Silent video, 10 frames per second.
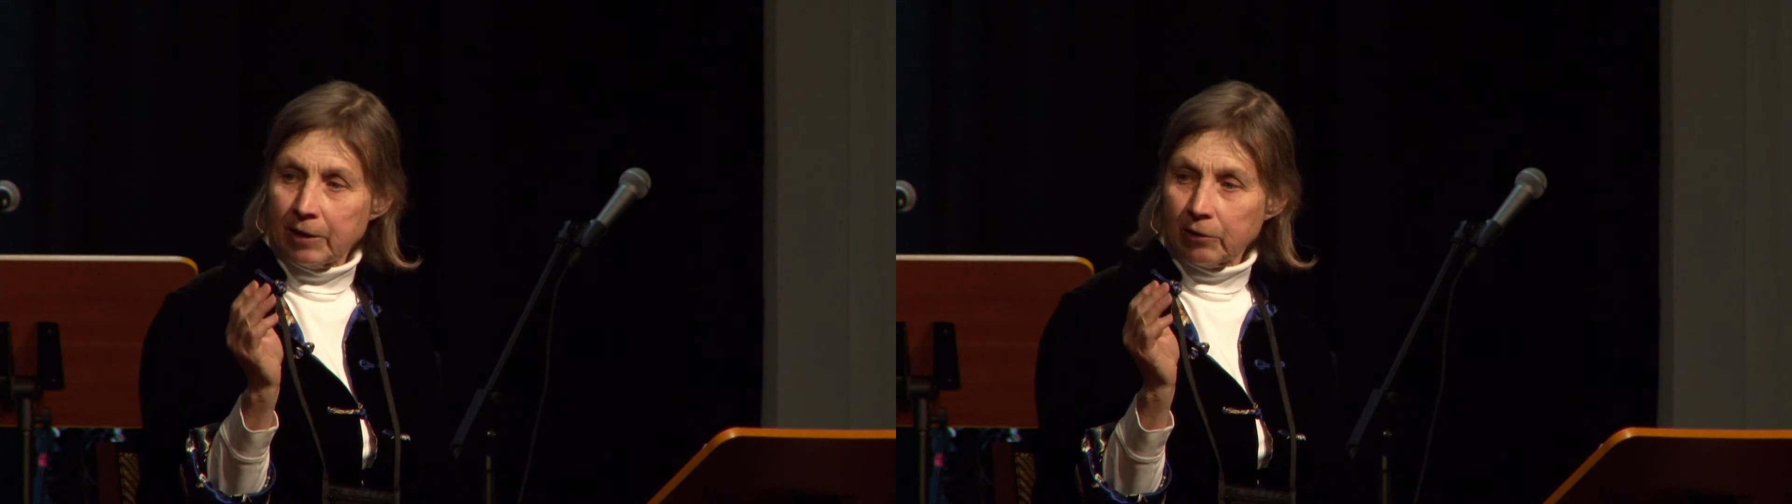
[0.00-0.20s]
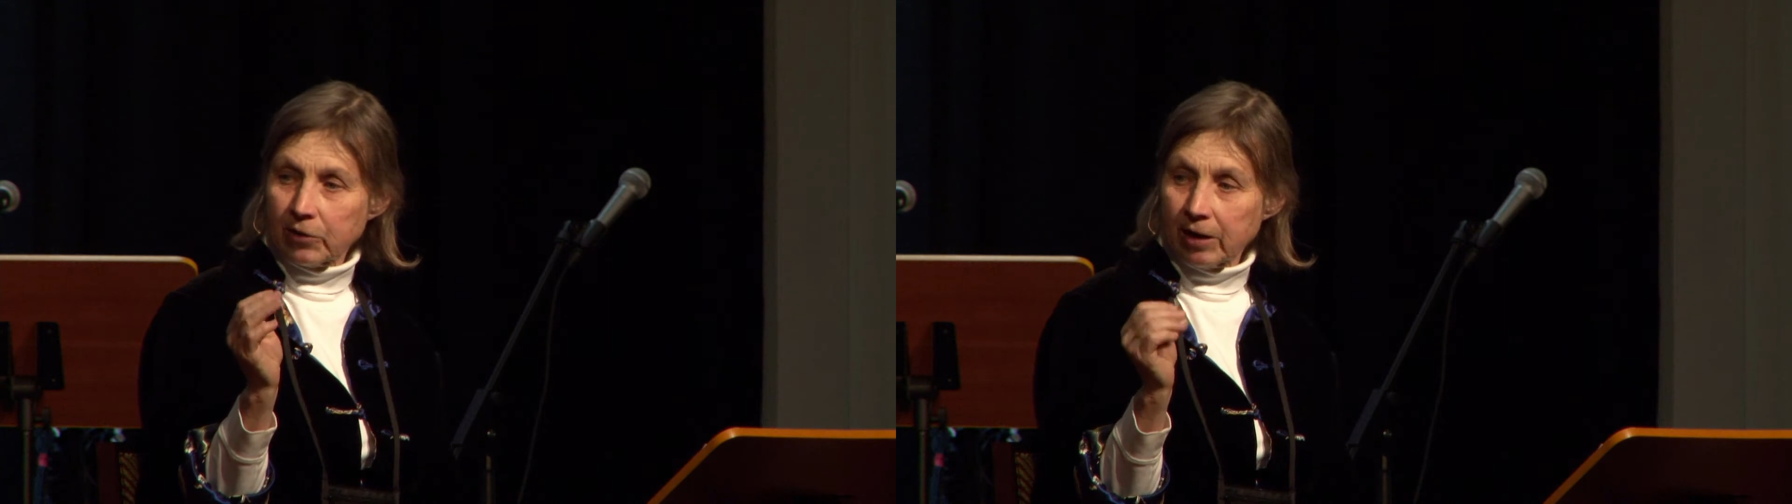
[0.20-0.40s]

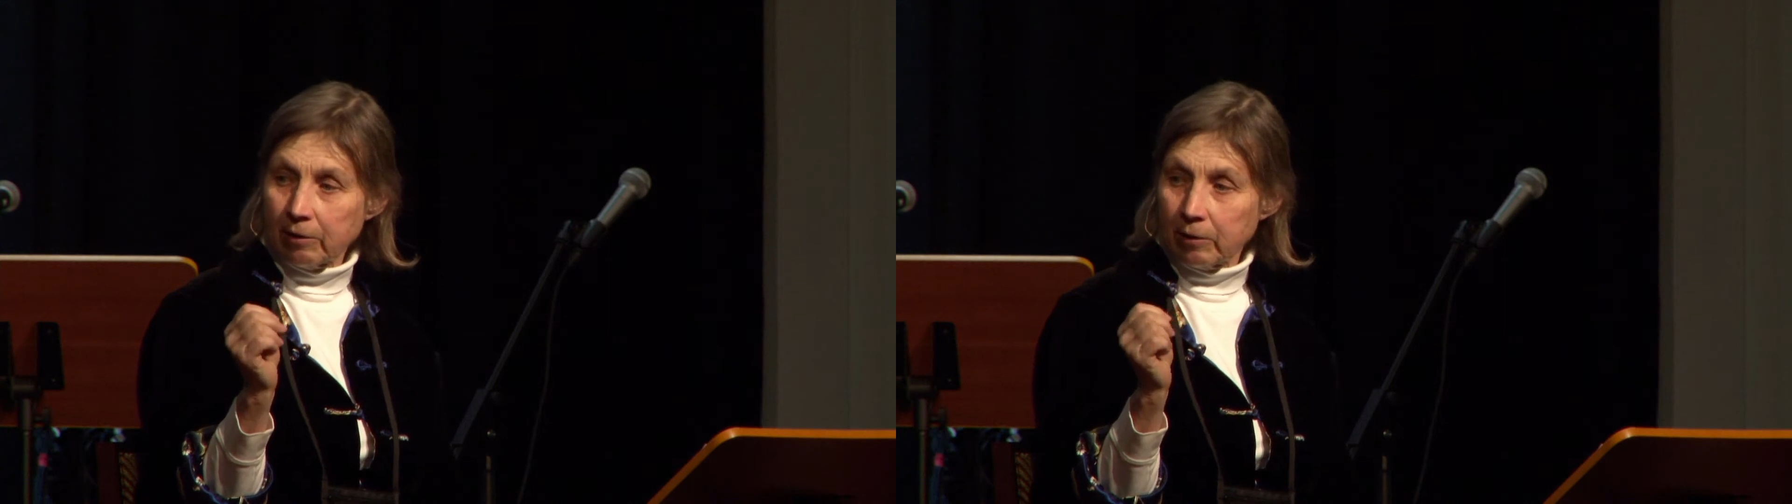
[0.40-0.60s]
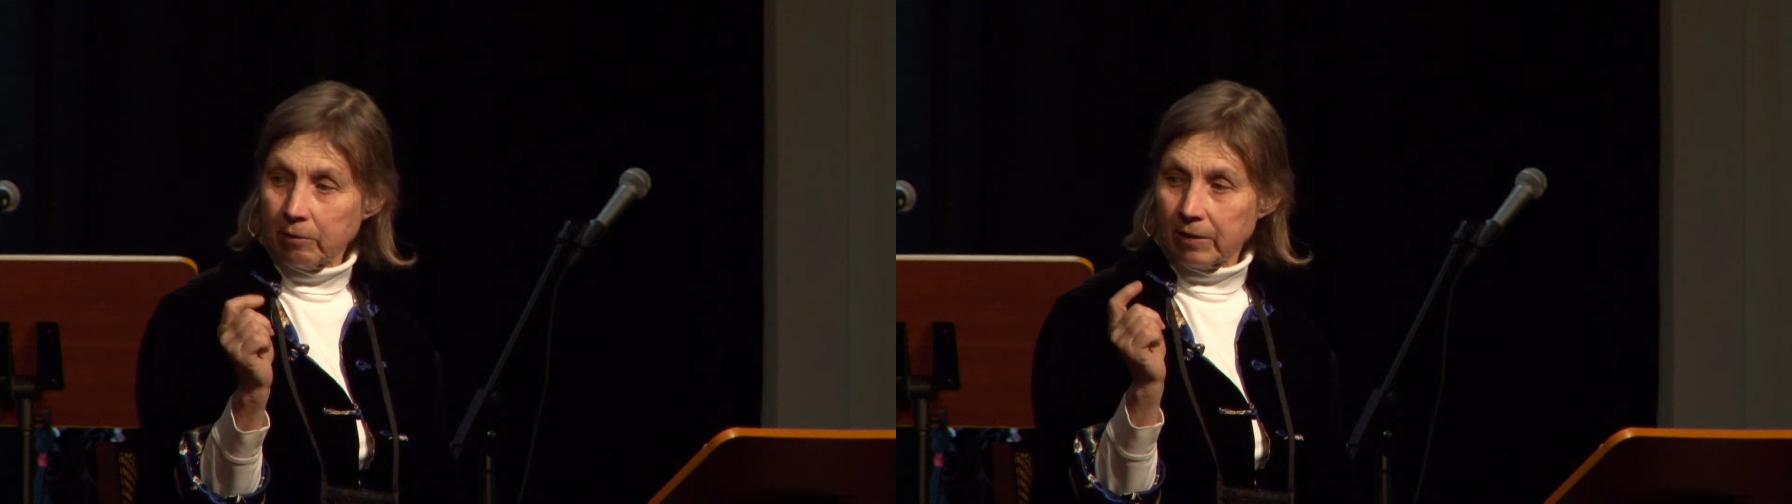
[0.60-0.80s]
will tell
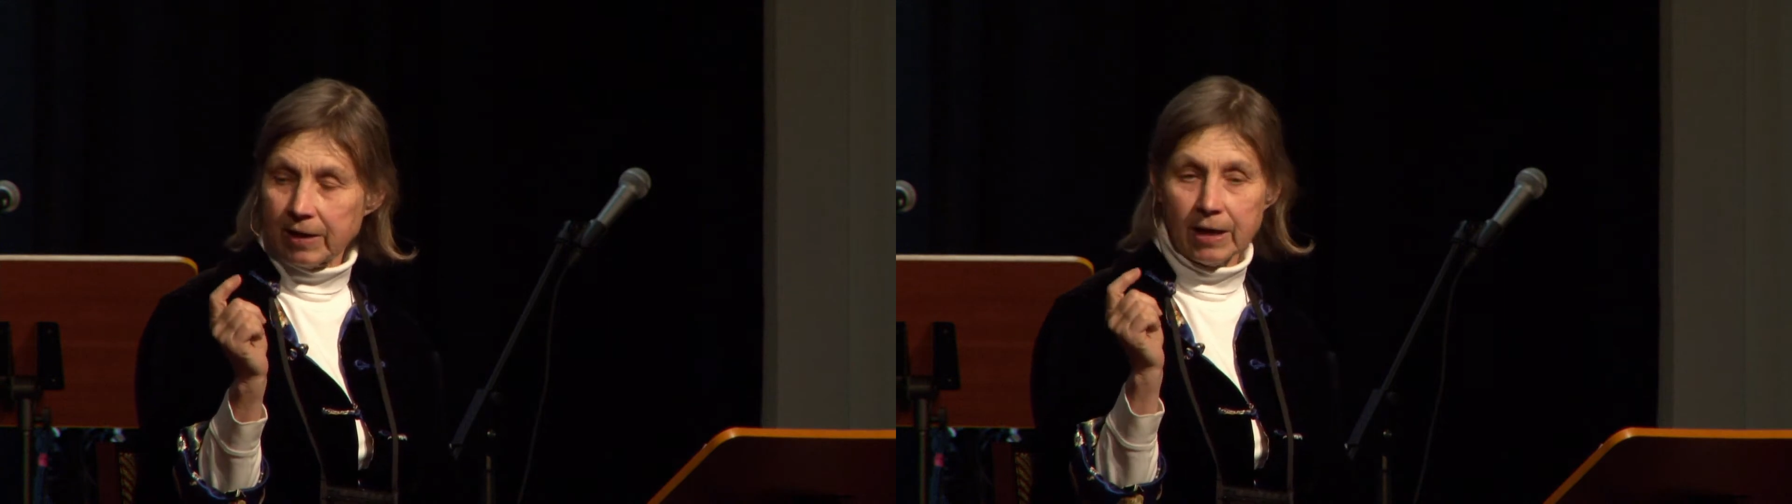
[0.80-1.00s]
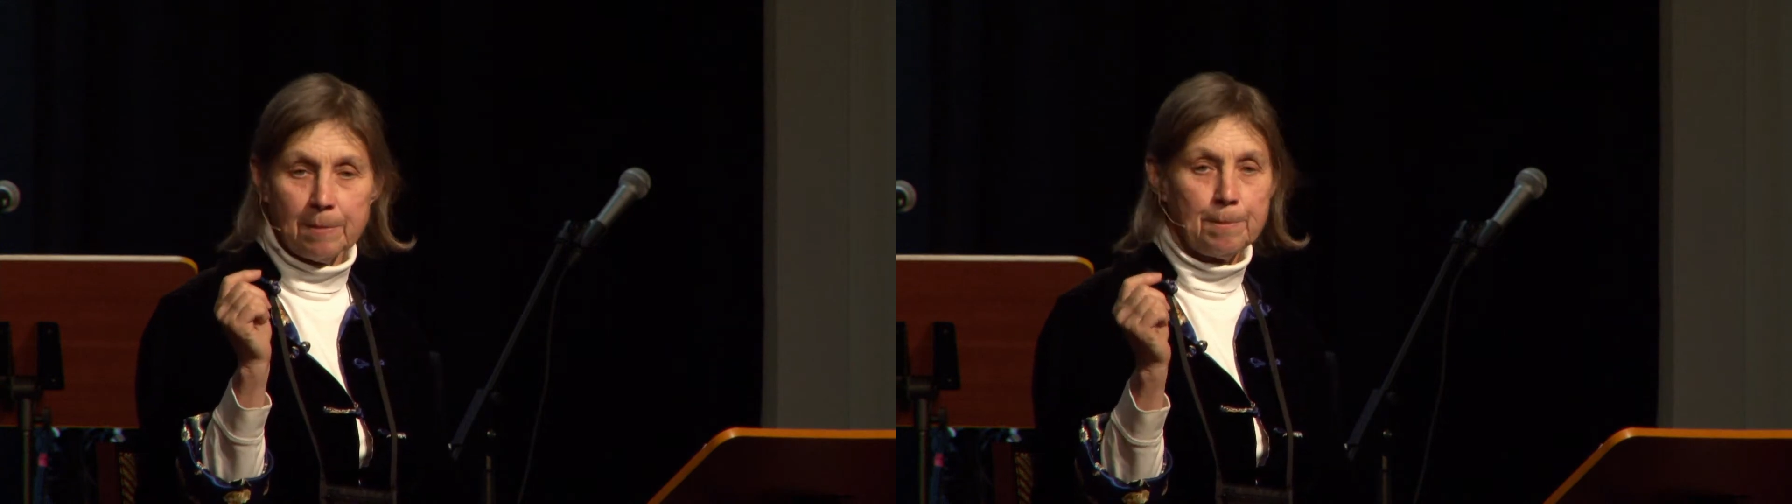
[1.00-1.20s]
you
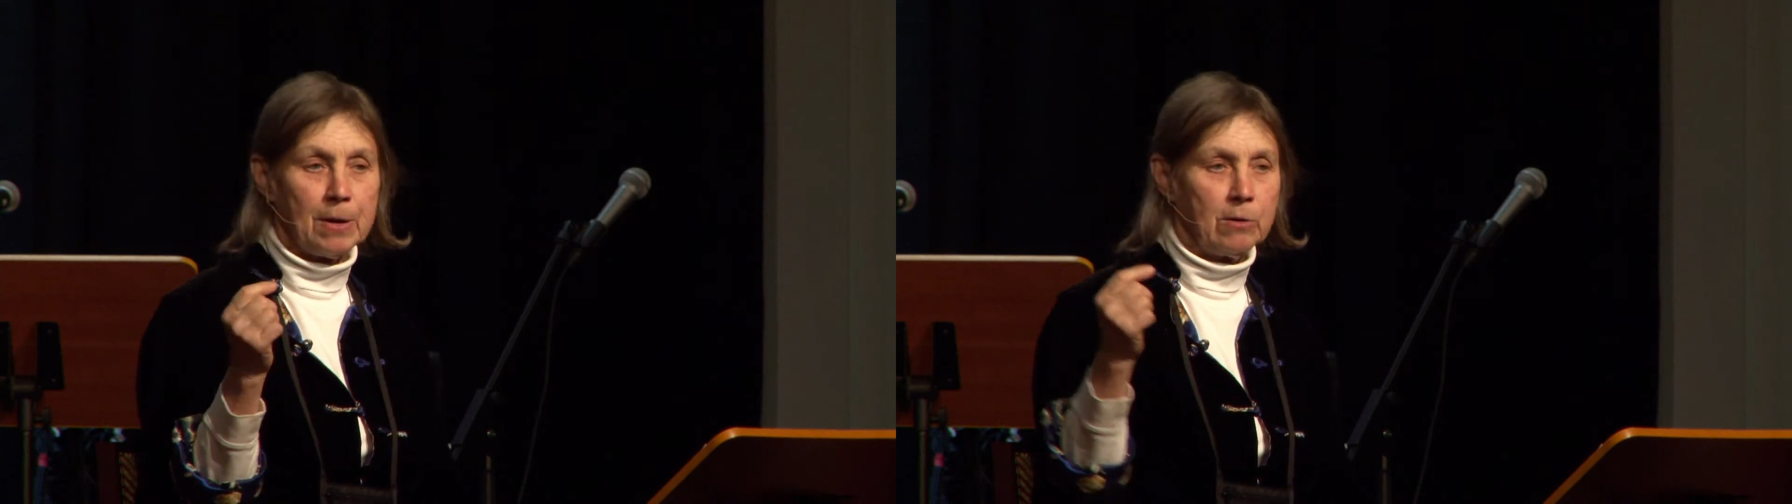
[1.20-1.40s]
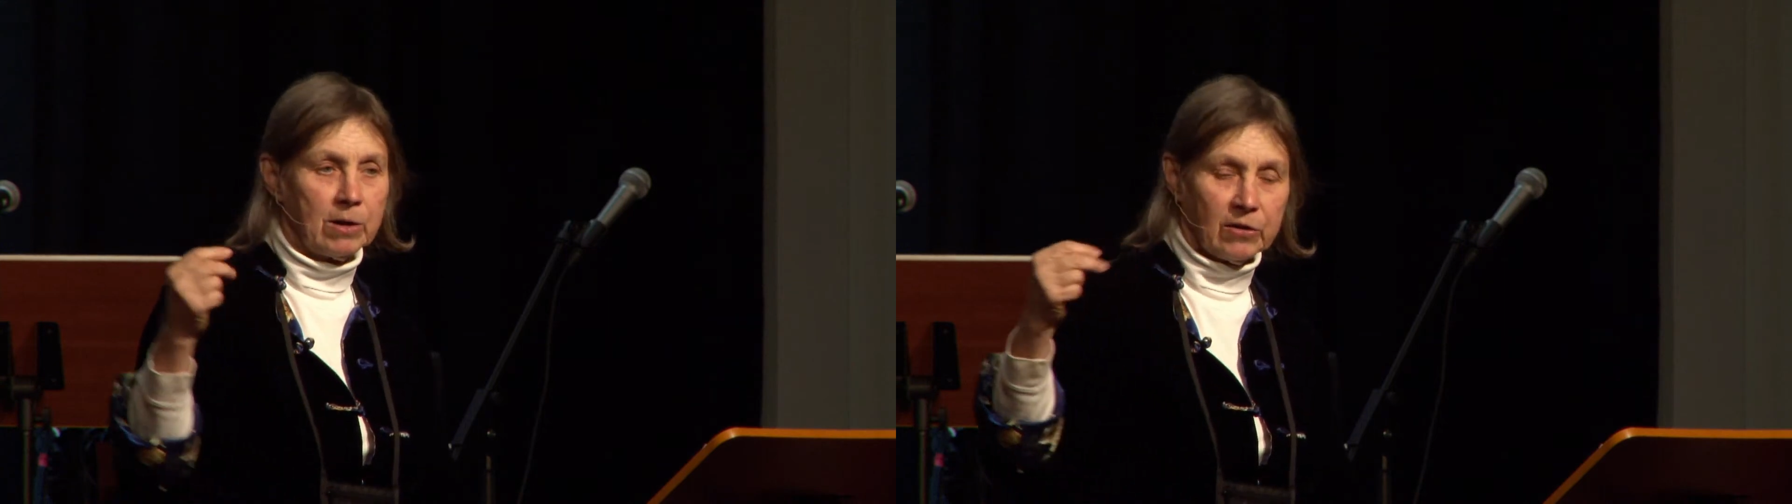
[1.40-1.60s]
that a boat,